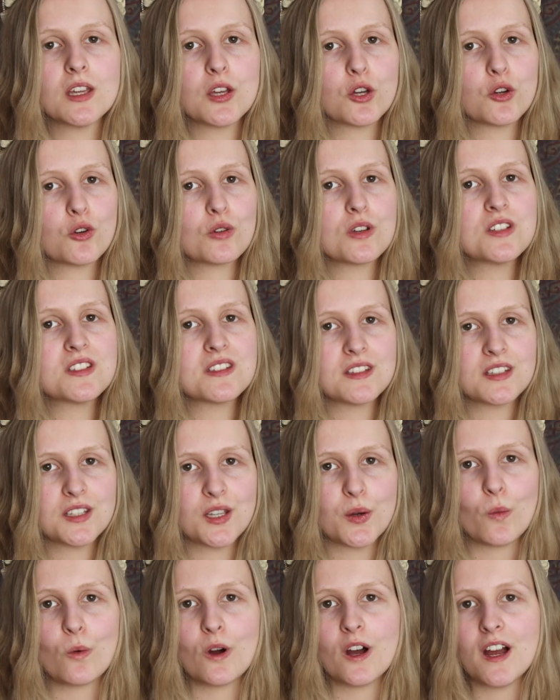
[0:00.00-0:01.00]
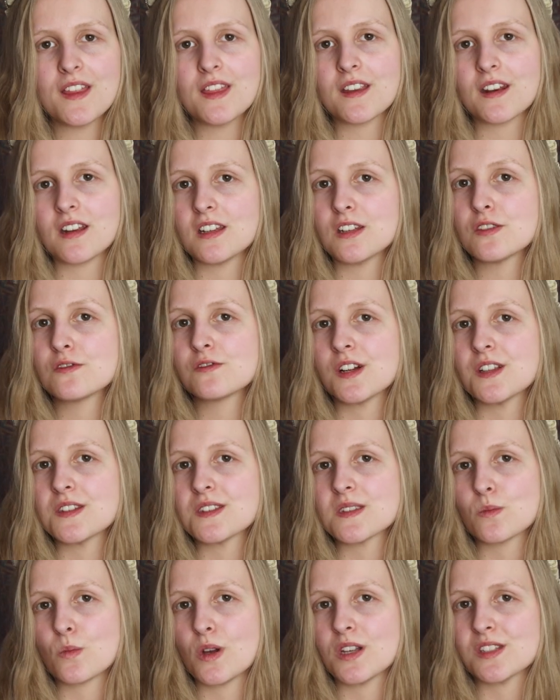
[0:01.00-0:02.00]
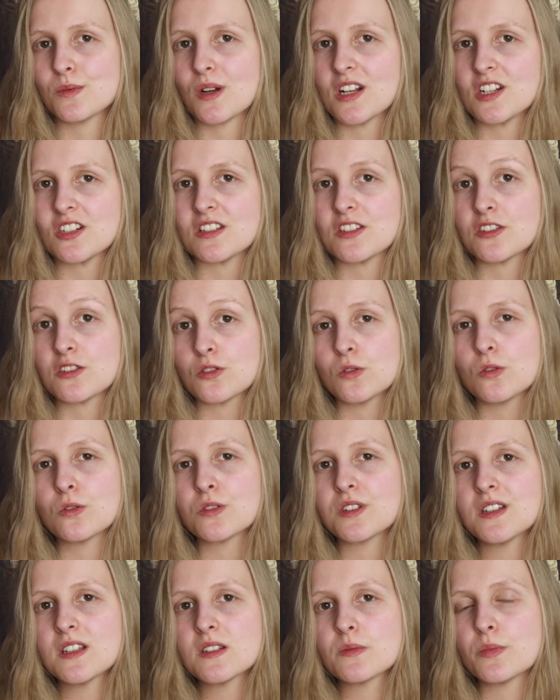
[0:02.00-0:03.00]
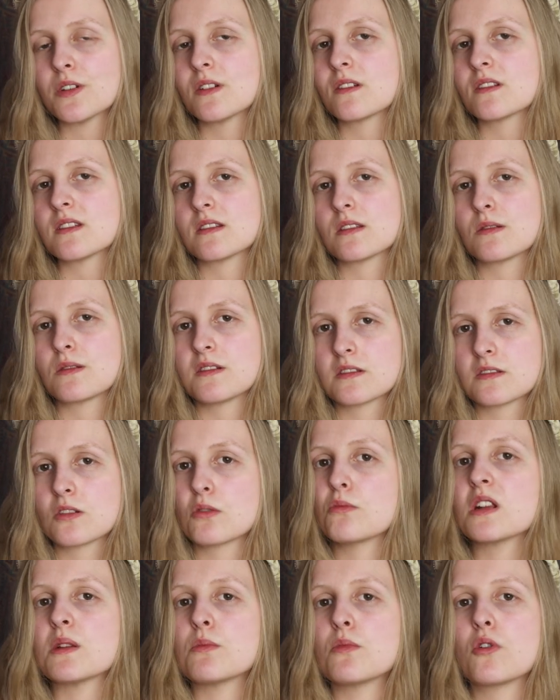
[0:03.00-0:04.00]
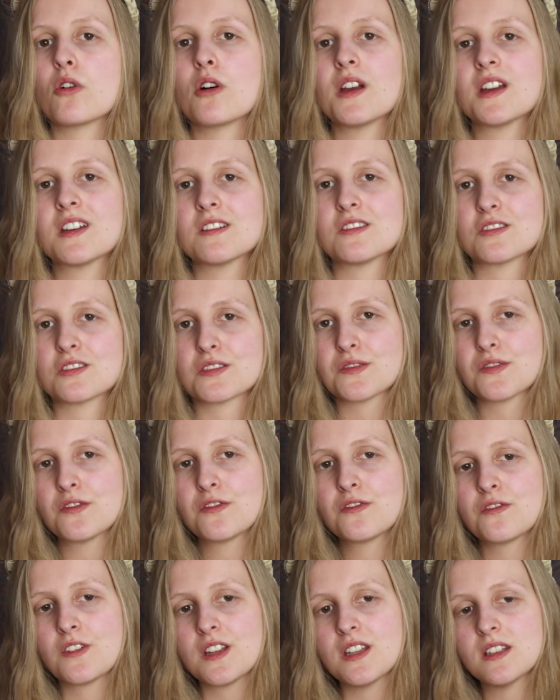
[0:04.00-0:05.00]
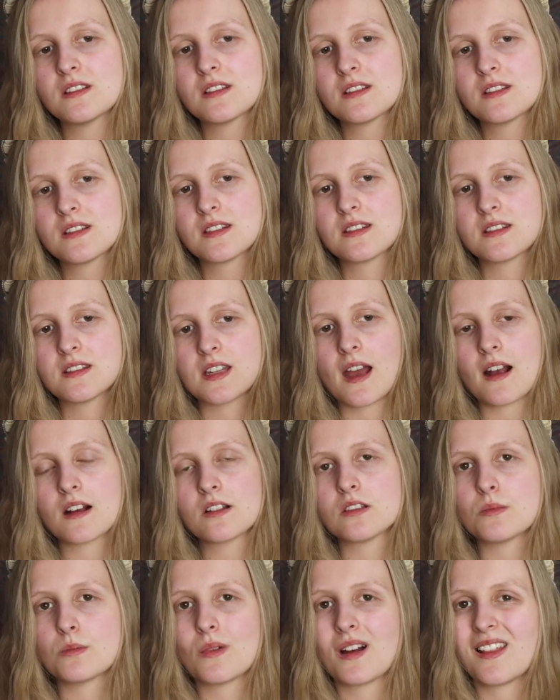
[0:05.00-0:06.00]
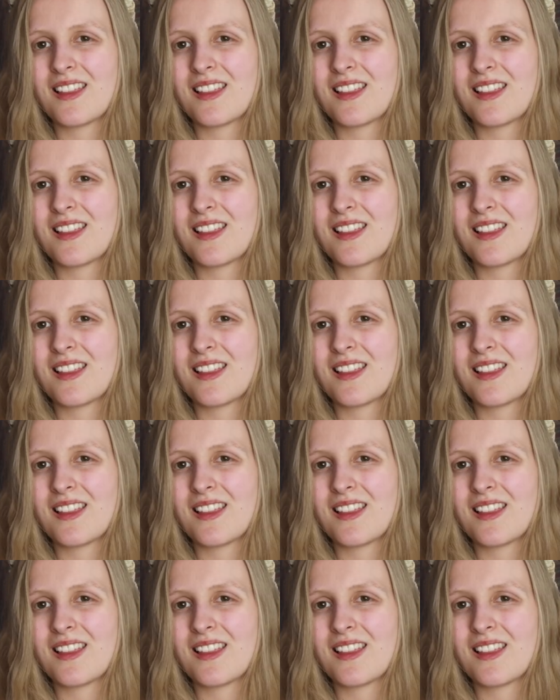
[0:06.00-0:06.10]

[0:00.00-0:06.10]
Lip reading: increasingly aware that I need to find somewhere to actually store these because there's only so many more I can just fit stacked on my